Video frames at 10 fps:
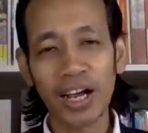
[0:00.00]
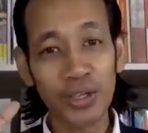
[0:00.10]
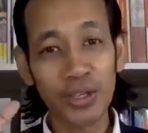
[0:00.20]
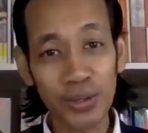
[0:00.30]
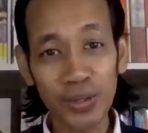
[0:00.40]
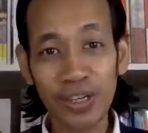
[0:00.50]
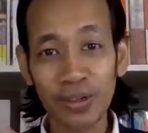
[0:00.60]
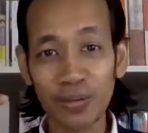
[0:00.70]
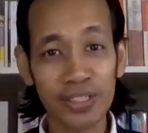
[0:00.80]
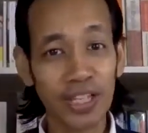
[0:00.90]
argue,
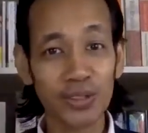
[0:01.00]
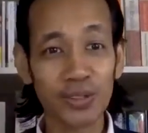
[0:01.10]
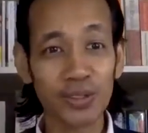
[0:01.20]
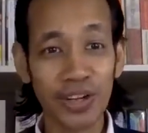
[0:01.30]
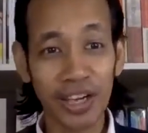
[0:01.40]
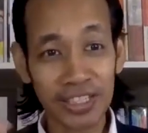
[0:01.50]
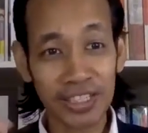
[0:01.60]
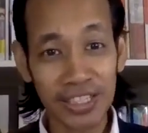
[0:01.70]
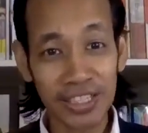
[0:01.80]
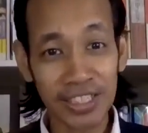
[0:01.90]
we start to
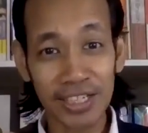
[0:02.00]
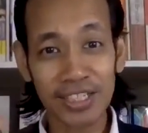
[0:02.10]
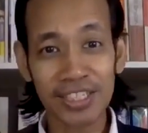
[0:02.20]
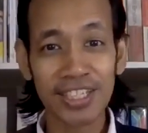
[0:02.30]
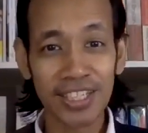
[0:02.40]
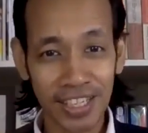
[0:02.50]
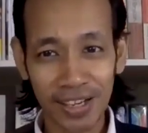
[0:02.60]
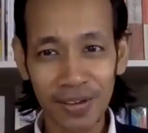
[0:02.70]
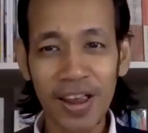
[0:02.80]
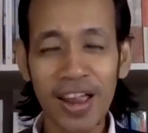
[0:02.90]
rationalize,
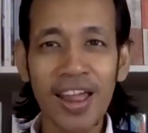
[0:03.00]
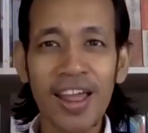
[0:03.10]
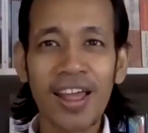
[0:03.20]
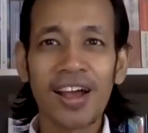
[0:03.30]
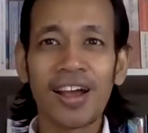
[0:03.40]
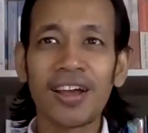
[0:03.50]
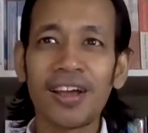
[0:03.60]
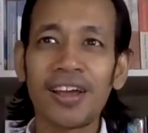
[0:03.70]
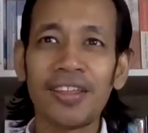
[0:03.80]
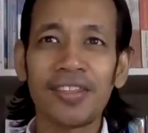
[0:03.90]
yeah.
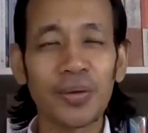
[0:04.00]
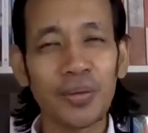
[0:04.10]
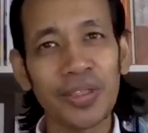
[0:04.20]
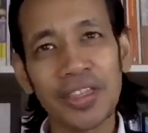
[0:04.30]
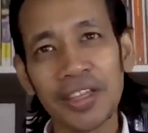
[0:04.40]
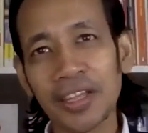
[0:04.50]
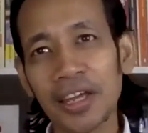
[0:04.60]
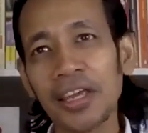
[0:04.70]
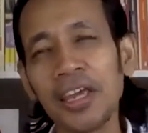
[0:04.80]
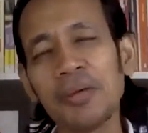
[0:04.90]
Uh, and then we think
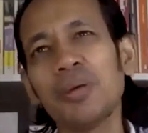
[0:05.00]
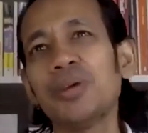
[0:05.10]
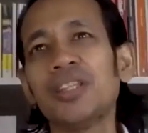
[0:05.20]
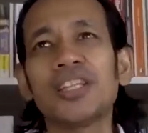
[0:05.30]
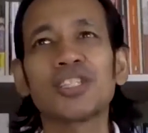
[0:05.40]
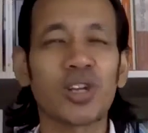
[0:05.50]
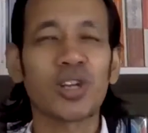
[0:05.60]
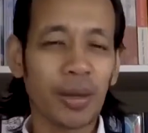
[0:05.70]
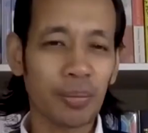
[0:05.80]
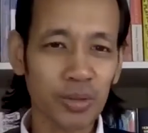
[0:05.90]
that, hey, maybe this
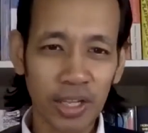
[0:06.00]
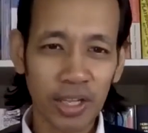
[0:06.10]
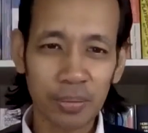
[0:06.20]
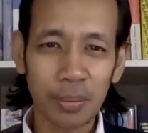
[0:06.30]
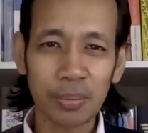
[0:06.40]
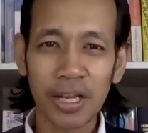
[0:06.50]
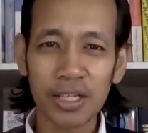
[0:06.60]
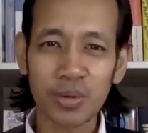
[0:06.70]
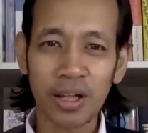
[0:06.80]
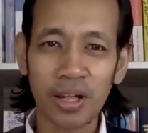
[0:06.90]
could happen to other people
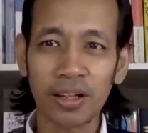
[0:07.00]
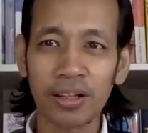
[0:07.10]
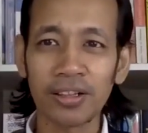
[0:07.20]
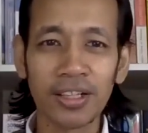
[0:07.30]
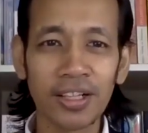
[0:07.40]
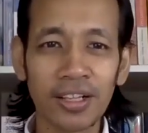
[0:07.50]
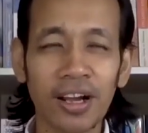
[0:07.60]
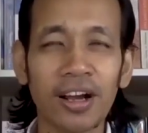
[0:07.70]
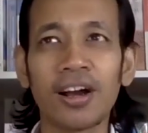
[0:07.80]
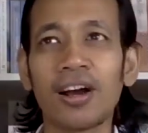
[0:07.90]
as well.
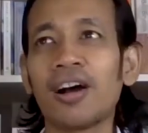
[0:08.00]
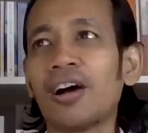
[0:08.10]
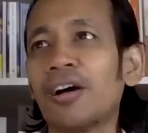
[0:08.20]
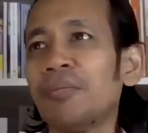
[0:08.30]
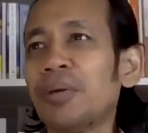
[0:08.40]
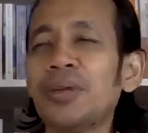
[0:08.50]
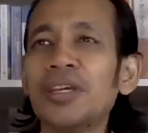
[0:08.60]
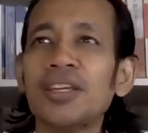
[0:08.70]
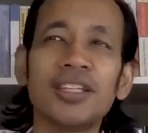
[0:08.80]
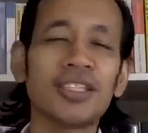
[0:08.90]
Uh,
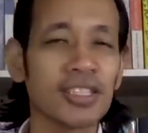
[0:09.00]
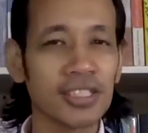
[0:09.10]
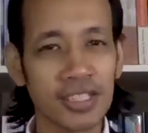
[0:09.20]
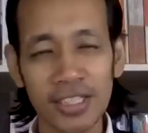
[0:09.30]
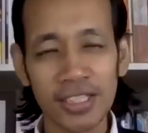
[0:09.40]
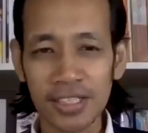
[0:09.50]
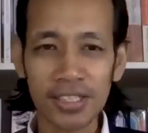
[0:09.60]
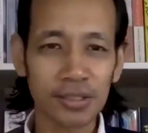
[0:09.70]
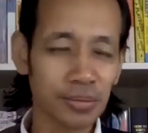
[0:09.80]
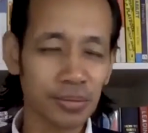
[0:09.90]
maybe this is this,
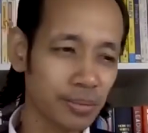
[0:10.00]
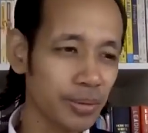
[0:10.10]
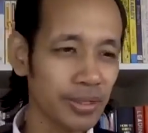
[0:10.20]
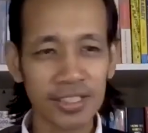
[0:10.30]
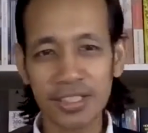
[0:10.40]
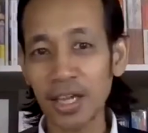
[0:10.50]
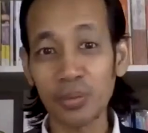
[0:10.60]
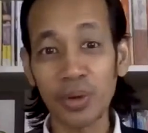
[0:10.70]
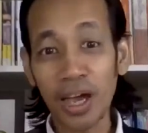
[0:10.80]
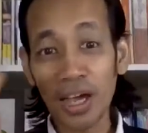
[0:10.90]
this maybe is
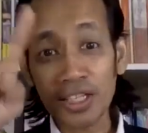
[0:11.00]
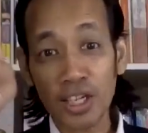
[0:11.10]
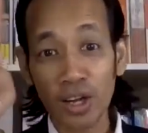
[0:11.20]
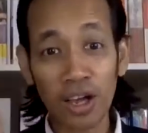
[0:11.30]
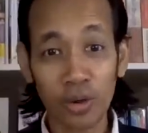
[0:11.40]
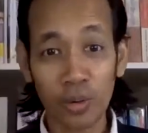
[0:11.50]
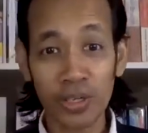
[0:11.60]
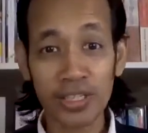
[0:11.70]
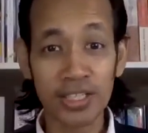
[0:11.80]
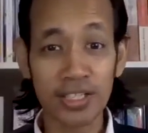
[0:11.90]
that. We ask a lot of
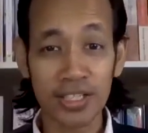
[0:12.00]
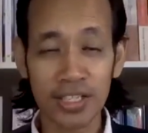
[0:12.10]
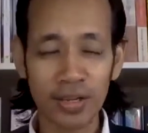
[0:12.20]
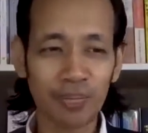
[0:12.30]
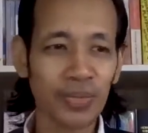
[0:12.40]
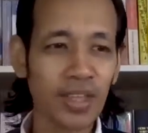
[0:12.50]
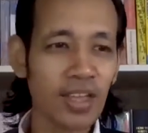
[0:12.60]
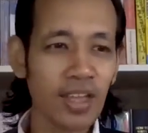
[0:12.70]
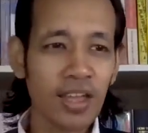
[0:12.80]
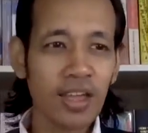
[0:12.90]
questions, yeah.
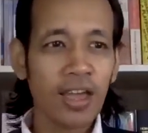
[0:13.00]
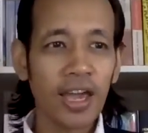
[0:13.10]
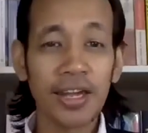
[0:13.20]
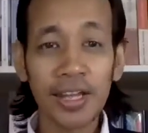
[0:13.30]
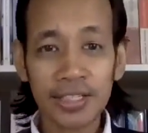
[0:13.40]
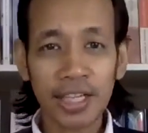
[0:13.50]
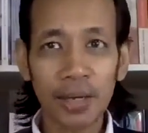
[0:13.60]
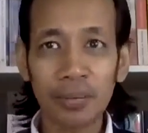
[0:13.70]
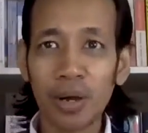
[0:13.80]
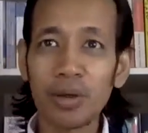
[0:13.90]
At that
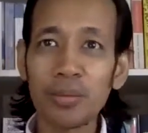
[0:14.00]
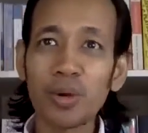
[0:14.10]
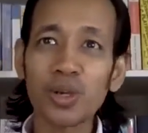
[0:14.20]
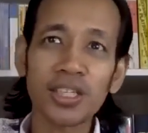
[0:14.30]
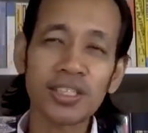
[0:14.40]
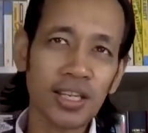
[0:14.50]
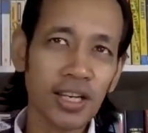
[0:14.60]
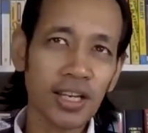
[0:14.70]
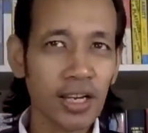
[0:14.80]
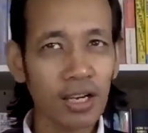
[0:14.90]
time, our emotions
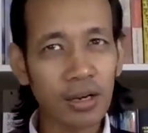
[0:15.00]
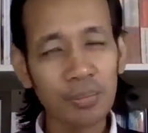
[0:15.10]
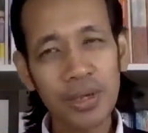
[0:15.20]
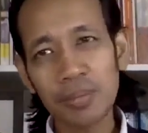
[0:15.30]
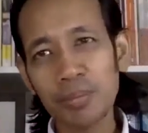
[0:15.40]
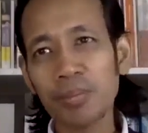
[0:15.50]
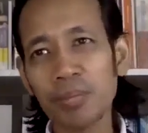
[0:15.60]
are a bit